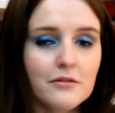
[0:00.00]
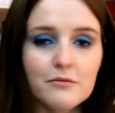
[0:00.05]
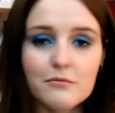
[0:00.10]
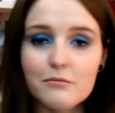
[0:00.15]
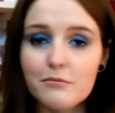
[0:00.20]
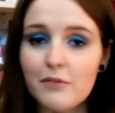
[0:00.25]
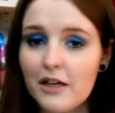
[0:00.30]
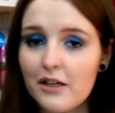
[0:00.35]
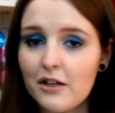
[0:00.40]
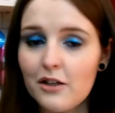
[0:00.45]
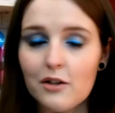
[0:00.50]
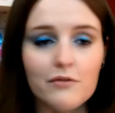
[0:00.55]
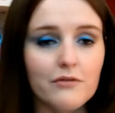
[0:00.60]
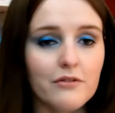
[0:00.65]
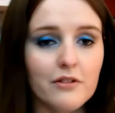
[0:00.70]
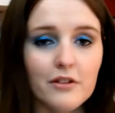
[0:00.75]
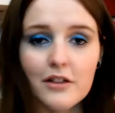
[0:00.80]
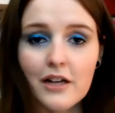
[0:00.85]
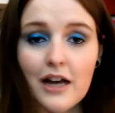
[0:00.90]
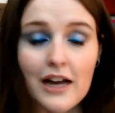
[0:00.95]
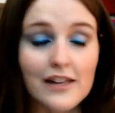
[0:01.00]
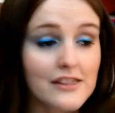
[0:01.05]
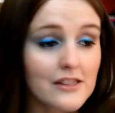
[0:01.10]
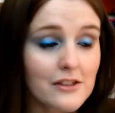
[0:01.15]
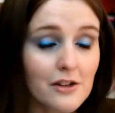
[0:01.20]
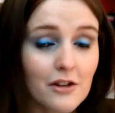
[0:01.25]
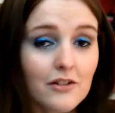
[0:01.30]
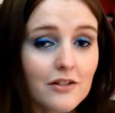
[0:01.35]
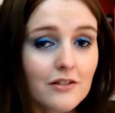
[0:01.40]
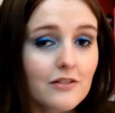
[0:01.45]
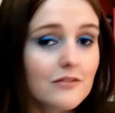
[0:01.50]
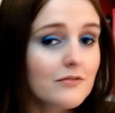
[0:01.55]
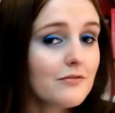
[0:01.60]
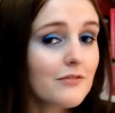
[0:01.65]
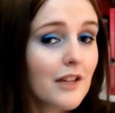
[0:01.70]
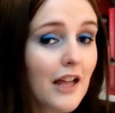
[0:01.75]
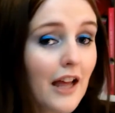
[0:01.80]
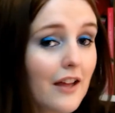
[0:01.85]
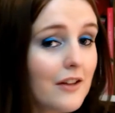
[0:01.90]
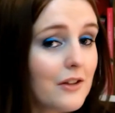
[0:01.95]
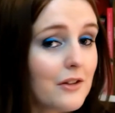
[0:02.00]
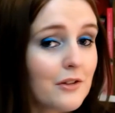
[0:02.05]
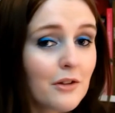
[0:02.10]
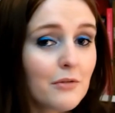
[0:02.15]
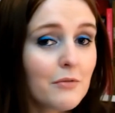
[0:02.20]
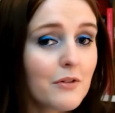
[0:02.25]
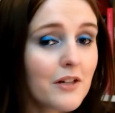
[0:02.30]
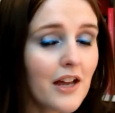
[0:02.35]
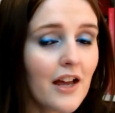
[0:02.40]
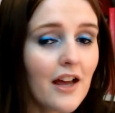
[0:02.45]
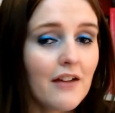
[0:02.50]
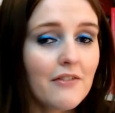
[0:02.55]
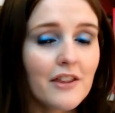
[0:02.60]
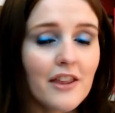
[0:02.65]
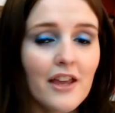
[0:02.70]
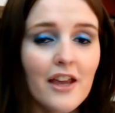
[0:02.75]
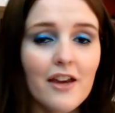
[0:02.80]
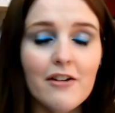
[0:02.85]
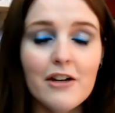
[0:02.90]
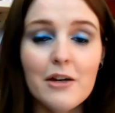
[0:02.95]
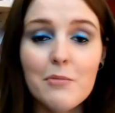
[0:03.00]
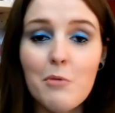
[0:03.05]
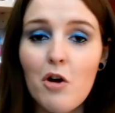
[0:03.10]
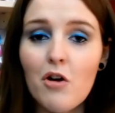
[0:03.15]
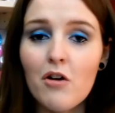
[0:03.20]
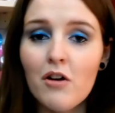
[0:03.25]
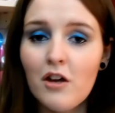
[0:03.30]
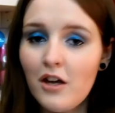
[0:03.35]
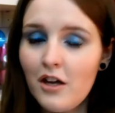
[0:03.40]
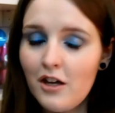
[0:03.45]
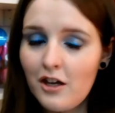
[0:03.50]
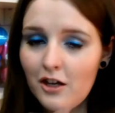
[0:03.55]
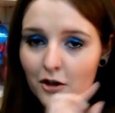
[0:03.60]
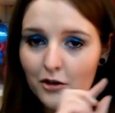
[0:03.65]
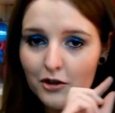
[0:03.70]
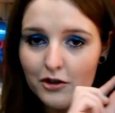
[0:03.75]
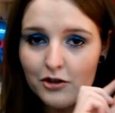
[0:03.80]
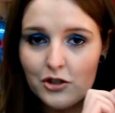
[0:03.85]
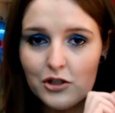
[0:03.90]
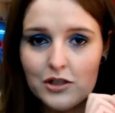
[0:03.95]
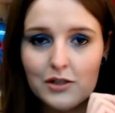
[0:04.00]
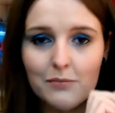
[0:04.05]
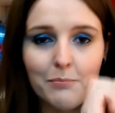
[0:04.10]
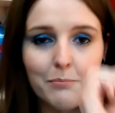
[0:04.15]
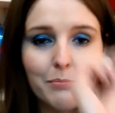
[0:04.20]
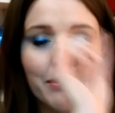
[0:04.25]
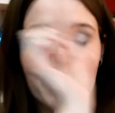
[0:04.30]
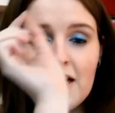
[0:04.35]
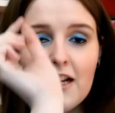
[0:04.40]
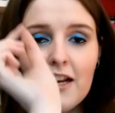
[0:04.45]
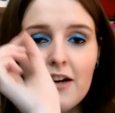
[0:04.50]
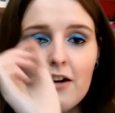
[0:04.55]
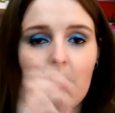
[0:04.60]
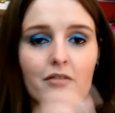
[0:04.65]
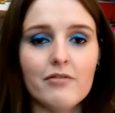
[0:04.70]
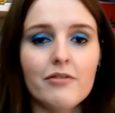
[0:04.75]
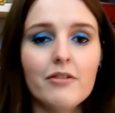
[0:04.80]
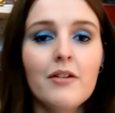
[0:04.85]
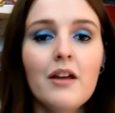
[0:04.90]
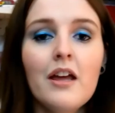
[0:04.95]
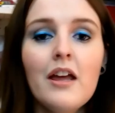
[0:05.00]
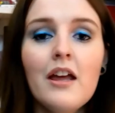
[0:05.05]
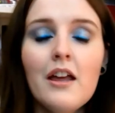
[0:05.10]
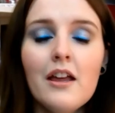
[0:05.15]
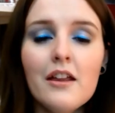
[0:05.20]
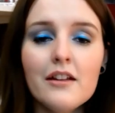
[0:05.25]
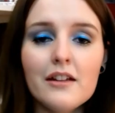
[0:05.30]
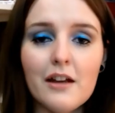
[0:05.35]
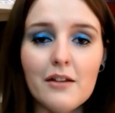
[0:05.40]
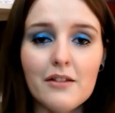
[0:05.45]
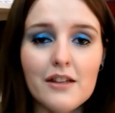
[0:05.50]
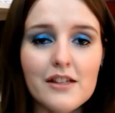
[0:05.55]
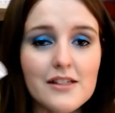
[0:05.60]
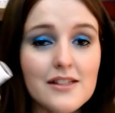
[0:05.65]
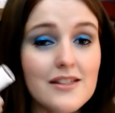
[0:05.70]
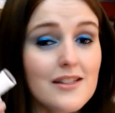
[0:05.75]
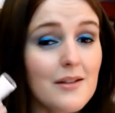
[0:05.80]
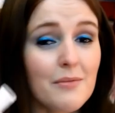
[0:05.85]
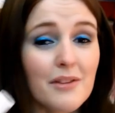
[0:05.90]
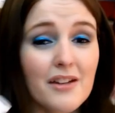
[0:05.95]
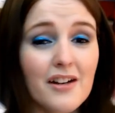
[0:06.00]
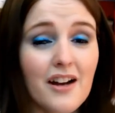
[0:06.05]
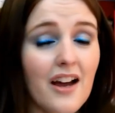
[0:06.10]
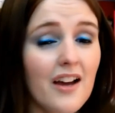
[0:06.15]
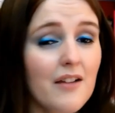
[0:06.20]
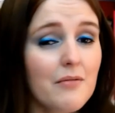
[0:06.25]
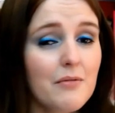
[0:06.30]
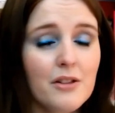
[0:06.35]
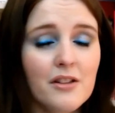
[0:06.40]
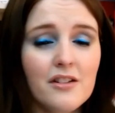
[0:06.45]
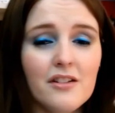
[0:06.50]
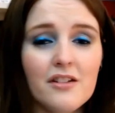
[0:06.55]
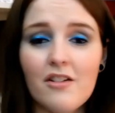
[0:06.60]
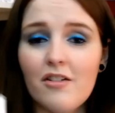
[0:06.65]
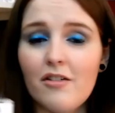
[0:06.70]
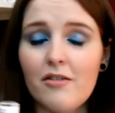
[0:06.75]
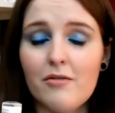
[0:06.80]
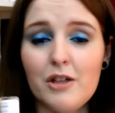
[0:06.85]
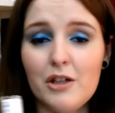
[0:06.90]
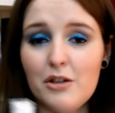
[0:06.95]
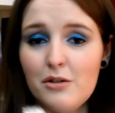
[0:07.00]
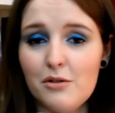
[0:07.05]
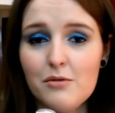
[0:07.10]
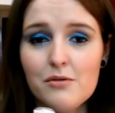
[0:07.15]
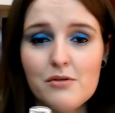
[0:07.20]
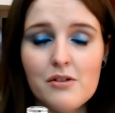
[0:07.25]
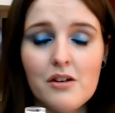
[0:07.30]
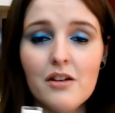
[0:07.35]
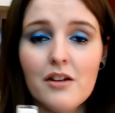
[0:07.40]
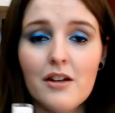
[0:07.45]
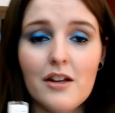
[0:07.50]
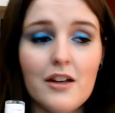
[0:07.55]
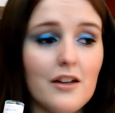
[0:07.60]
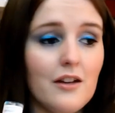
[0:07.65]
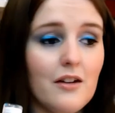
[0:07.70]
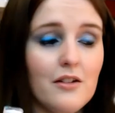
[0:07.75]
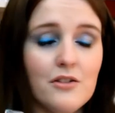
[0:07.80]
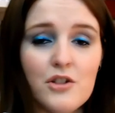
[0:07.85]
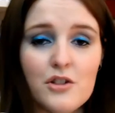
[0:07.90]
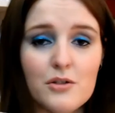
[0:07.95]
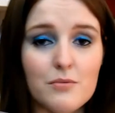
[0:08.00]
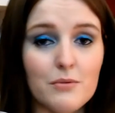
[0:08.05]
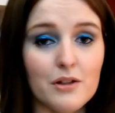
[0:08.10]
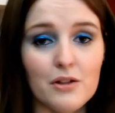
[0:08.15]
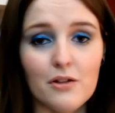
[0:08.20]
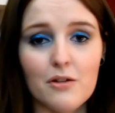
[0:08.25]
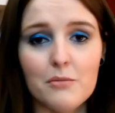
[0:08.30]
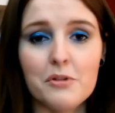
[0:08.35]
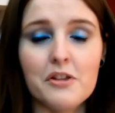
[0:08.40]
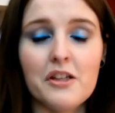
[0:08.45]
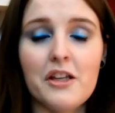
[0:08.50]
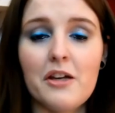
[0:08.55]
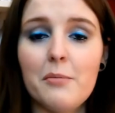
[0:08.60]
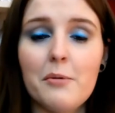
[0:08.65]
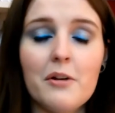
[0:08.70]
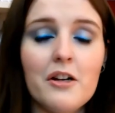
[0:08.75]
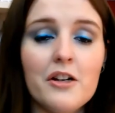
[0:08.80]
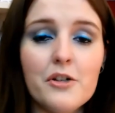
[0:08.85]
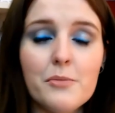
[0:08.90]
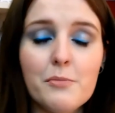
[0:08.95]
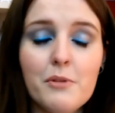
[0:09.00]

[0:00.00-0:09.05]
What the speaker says: when you've had it on and you don't want to have it there anymore, you can just peel it off. Now this is something I would not use just with normal nail polish,